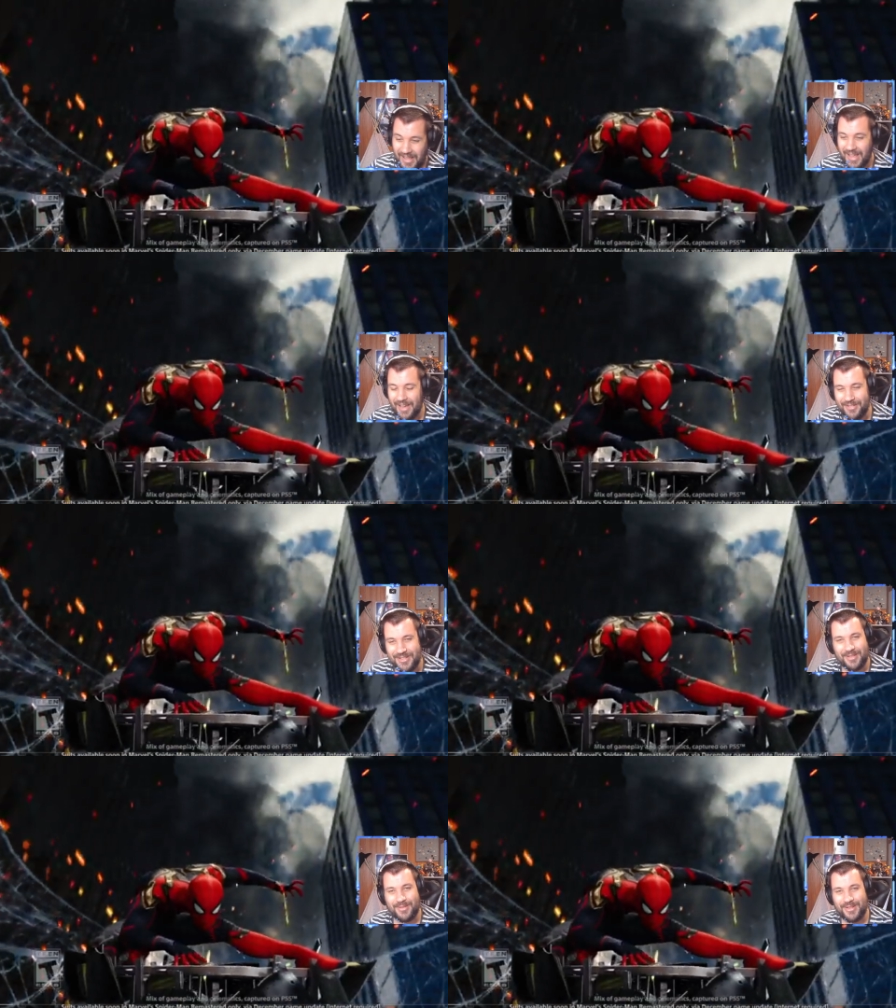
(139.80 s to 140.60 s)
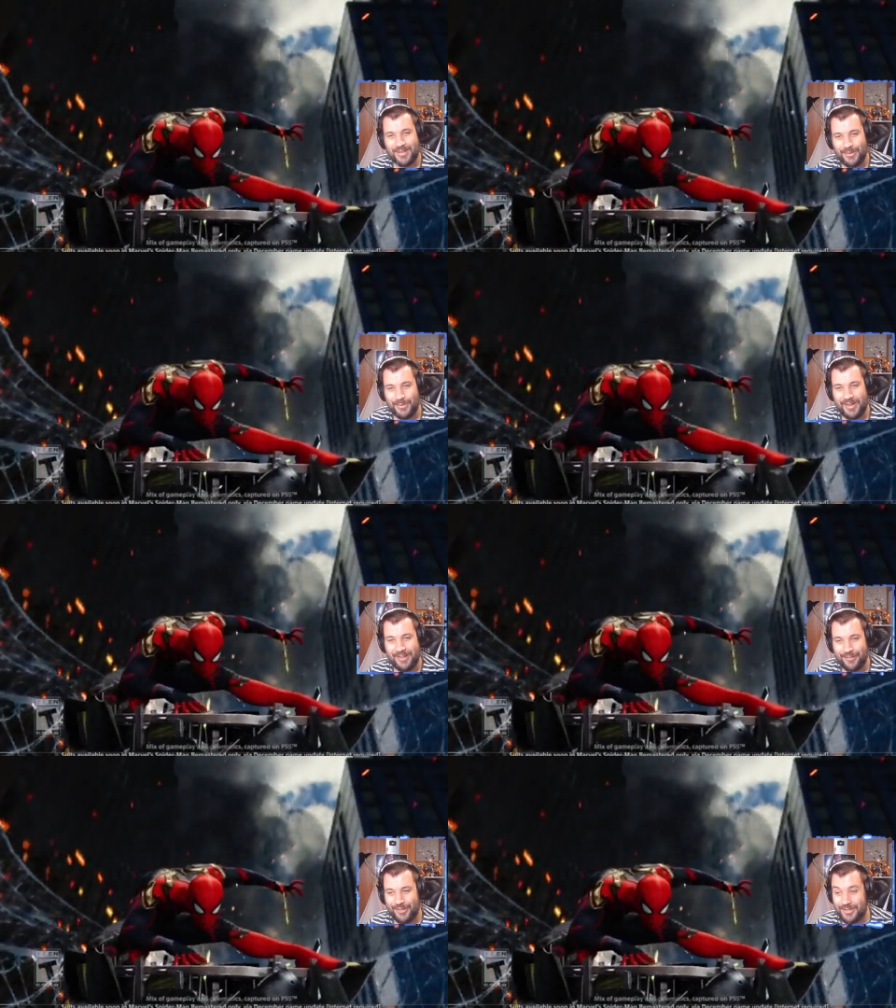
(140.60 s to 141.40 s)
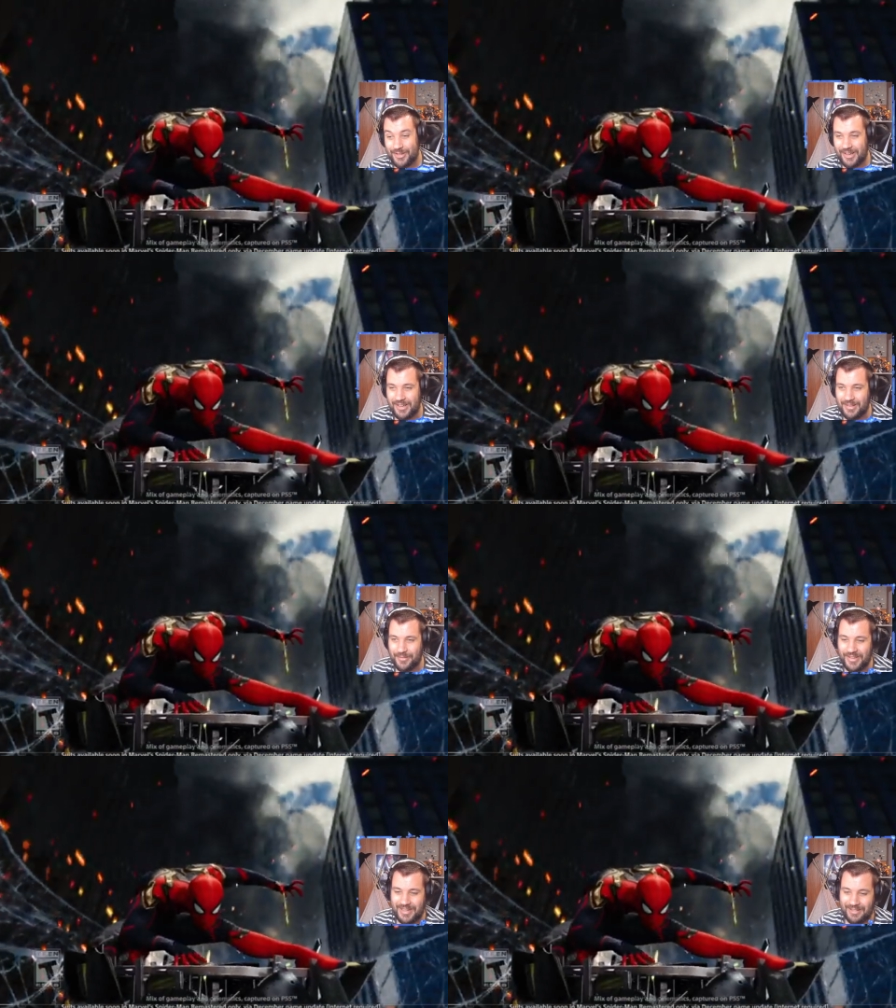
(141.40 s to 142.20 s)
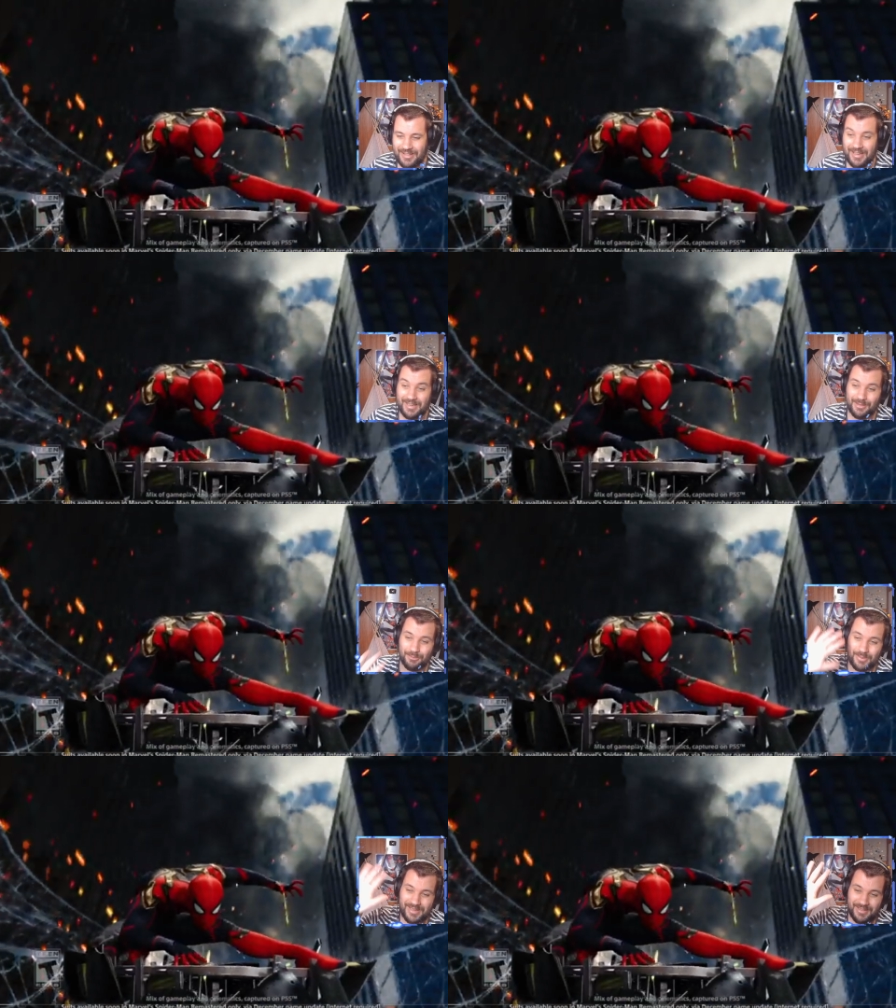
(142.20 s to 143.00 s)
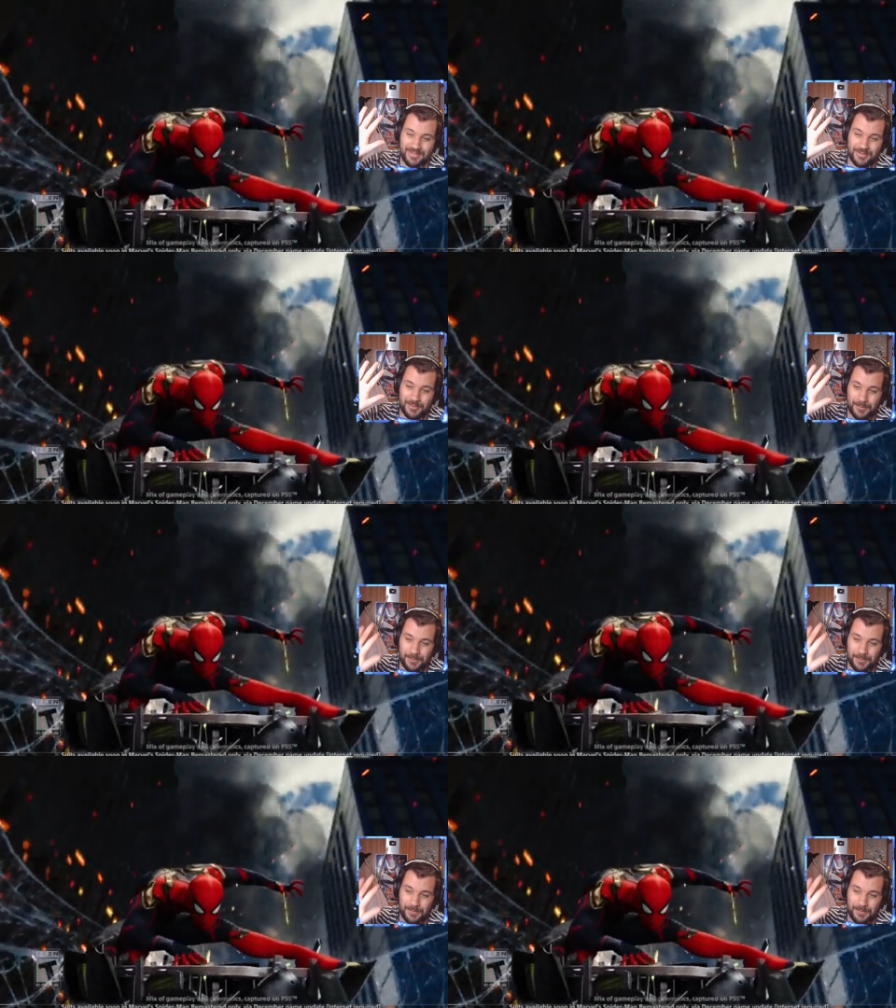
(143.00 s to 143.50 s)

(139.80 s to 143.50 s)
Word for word: I mean, sub's a good one, everyone. Check out another video, and peace.